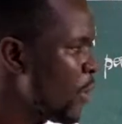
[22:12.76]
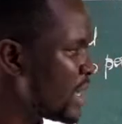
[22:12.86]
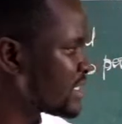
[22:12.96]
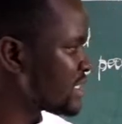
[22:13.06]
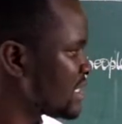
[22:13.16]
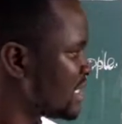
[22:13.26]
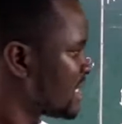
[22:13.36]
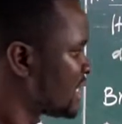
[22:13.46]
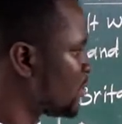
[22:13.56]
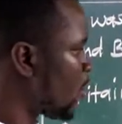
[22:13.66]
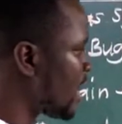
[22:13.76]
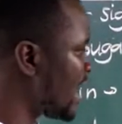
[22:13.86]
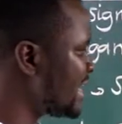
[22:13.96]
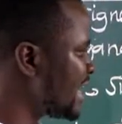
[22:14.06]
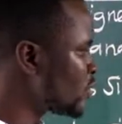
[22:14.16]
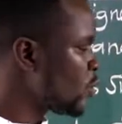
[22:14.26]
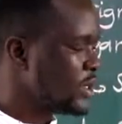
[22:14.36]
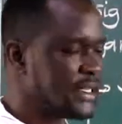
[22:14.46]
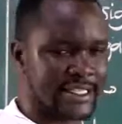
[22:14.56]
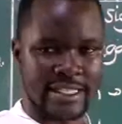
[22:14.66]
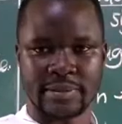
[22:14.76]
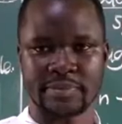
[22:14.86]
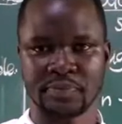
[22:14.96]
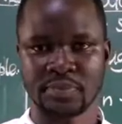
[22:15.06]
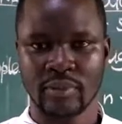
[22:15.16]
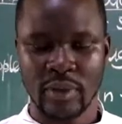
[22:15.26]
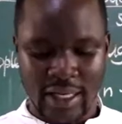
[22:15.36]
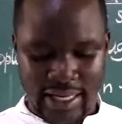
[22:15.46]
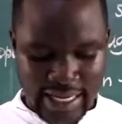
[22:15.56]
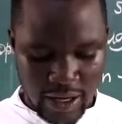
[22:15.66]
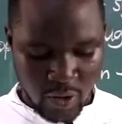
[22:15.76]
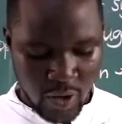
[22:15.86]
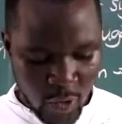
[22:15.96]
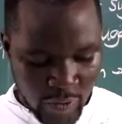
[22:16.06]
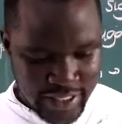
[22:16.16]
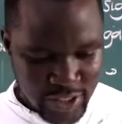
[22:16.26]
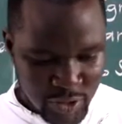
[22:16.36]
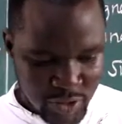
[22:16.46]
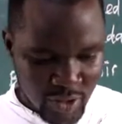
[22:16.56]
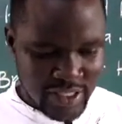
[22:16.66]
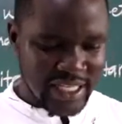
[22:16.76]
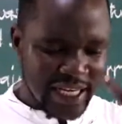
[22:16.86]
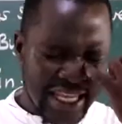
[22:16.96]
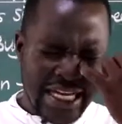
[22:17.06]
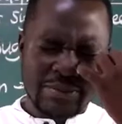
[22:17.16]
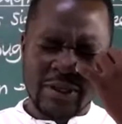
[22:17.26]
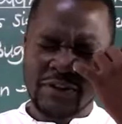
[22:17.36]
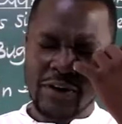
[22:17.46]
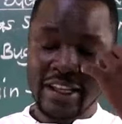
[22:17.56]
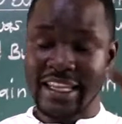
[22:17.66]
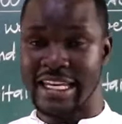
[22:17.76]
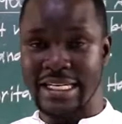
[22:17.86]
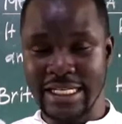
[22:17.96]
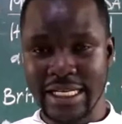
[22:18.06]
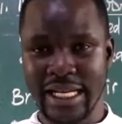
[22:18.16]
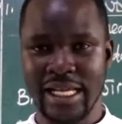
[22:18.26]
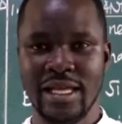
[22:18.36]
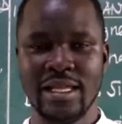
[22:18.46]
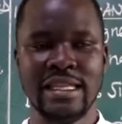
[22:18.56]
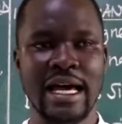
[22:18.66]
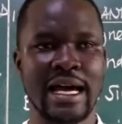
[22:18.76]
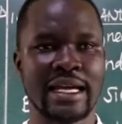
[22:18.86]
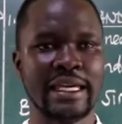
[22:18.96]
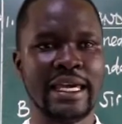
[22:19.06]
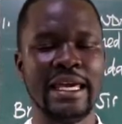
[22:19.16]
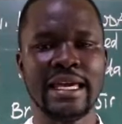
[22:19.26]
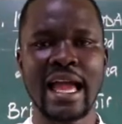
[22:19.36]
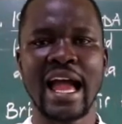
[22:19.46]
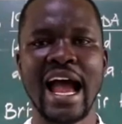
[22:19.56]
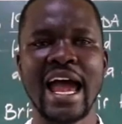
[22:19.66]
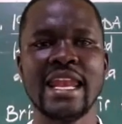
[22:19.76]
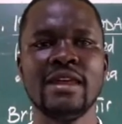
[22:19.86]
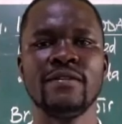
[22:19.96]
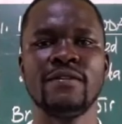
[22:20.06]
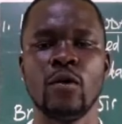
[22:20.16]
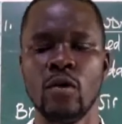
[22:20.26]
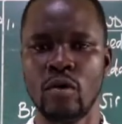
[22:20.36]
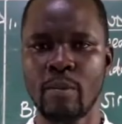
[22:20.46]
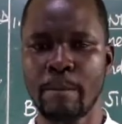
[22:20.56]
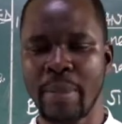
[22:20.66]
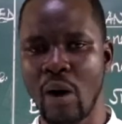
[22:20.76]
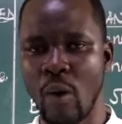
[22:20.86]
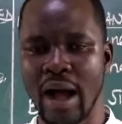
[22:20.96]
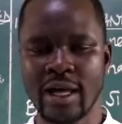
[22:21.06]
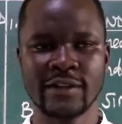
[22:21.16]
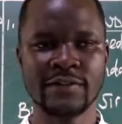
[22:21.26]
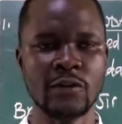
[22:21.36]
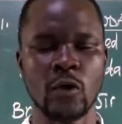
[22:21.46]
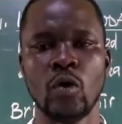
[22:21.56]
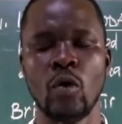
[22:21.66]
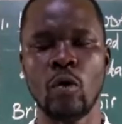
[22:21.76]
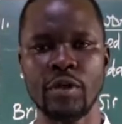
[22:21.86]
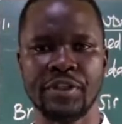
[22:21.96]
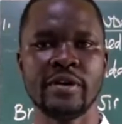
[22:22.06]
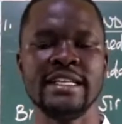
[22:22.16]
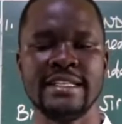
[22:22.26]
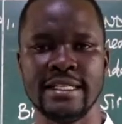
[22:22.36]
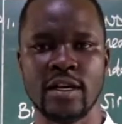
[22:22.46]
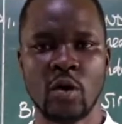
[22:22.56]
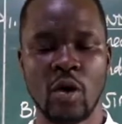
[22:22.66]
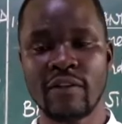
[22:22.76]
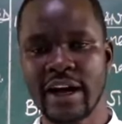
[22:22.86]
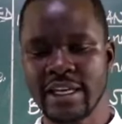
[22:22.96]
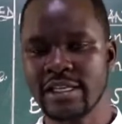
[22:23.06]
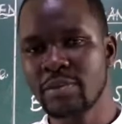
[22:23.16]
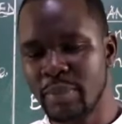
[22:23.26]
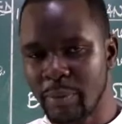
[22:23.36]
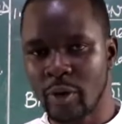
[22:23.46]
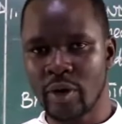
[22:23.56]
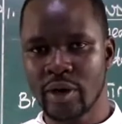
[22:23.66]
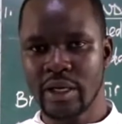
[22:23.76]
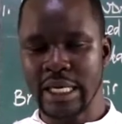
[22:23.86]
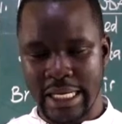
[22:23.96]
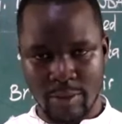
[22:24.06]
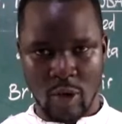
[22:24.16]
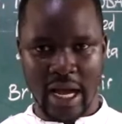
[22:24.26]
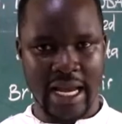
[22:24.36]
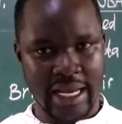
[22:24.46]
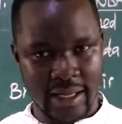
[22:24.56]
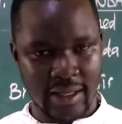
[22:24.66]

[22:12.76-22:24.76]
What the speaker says: was Uganda ruled? Now we need to note that before then, the king had full power, full authority over his people in Uganda.